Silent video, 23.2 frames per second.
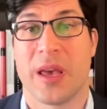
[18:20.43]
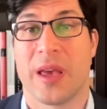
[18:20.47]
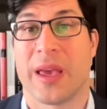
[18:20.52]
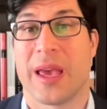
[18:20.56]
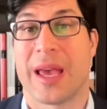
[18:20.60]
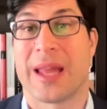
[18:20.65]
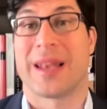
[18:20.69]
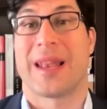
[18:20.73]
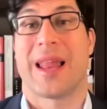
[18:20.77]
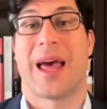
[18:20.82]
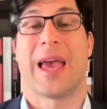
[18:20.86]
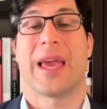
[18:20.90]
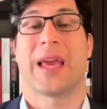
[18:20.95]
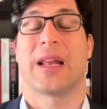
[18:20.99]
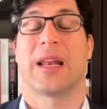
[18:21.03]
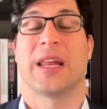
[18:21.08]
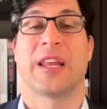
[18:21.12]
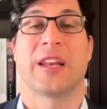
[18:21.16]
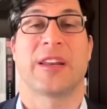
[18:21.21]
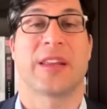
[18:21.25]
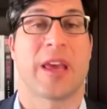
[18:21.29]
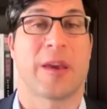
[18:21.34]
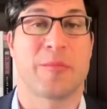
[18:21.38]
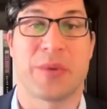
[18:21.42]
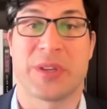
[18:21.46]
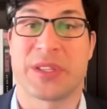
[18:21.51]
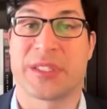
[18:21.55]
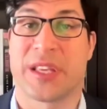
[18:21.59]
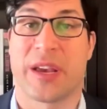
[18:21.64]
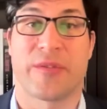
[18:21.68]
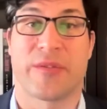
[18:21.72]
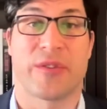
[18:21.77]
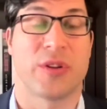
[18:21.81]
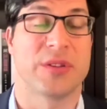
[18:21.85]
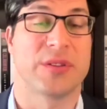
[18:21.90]
And likely it can be
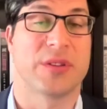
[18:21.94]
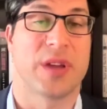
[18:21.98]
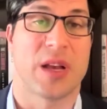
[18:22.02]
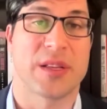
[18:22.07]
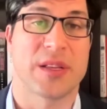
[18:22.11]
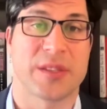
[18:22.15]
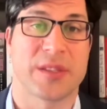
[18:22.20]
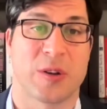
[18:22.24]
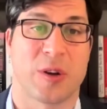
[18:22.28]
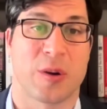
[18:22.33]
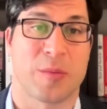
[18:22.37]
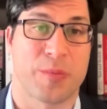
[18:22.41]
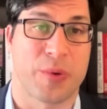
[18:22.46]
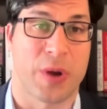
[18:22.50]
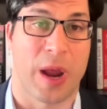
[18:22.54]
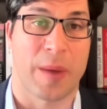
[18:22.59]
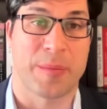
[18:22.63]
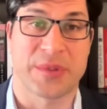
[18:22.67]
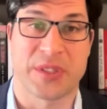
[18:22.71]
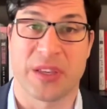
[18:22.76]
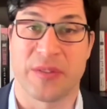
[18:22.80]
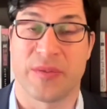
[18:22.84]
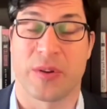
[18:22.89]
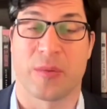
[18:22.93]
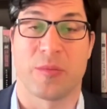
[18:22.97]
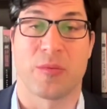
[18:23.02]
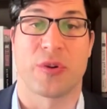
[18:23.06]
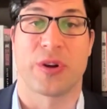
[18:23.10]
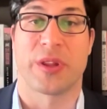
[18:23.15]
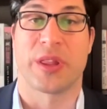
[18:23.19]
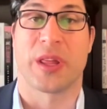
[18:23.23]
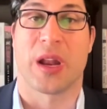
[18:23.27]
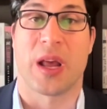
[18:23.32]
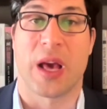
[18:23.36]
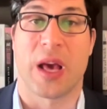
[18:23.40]
several dozen or perhaps even
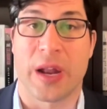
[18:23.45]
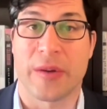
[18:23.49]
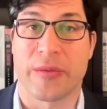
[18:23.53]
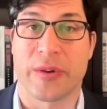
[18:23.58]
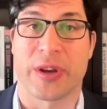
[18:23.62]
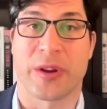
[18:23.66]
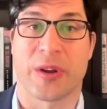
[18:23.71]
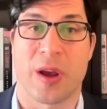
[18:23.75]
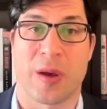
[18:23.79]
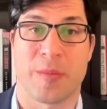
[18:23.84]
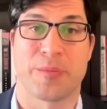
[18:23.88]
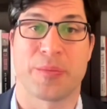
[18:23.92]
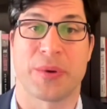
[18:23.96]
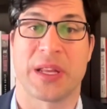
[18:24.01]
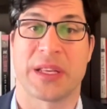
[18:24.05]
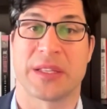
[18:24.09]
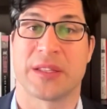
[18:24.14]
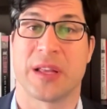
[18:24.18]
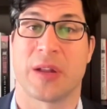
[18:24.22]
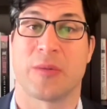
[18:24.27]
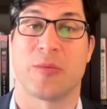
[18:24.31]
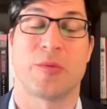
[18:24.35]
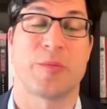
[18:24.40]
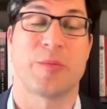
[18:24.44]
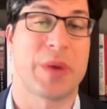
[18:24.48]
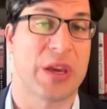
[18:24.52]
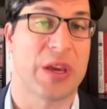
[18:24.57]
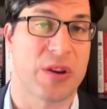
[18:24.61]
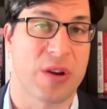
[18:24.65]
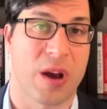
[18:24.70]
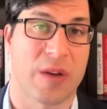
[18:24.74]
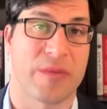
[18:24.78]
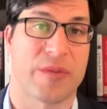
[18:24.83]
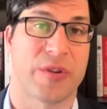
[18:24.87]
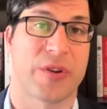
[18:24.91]
more than 100 companies that would be
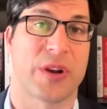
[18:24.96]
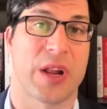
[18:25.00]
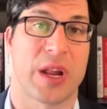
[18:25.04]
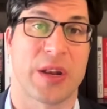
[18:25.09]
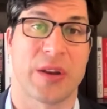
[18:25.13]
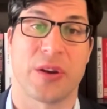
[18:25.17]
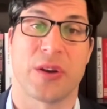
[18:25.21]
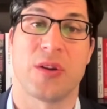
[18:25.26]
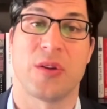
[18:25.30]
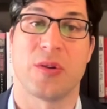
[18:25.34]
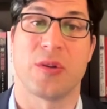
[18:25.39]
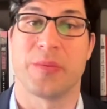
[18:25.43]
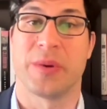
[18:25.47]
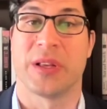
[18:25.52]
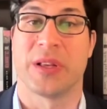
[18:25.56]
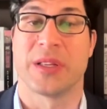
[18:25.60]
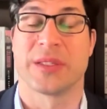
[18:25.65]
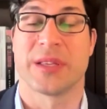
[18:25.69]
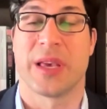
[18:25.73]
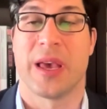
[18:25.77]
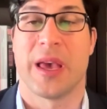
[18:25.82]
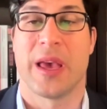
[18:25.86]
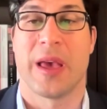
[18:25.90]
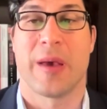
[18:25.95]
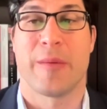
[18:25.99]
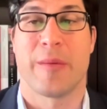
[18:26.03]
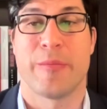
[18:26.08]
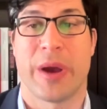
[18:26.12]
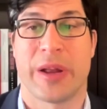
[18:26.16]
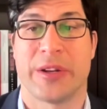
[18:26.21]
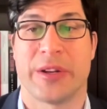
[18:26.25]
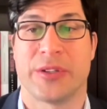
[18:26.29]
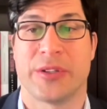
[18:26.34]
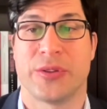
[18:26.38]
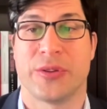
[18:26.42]
covered under the new bills by
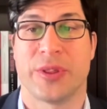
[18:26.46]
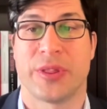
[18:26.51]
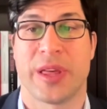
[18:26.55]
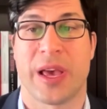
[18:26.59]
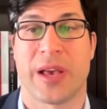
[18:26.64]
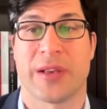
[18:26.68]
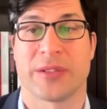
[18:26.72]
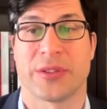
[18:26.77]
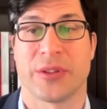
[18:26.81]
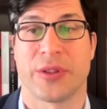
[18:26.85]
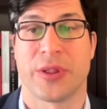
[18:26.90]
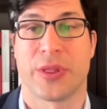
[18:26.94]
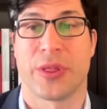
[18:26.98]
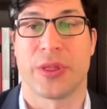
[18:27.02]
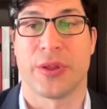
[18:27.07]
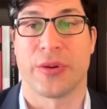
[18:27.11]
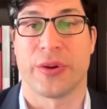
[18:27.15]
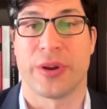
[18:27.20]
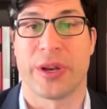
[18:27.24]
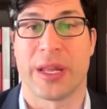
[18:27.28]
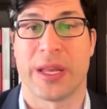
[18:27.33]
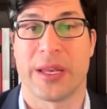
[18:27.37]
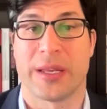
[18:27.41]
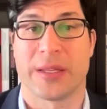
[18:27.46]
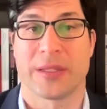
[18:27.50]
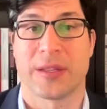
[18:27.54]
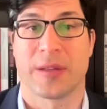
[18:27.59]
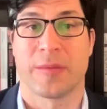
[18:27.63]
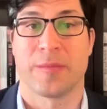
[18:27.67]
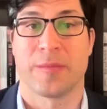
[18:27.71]
the 2030s.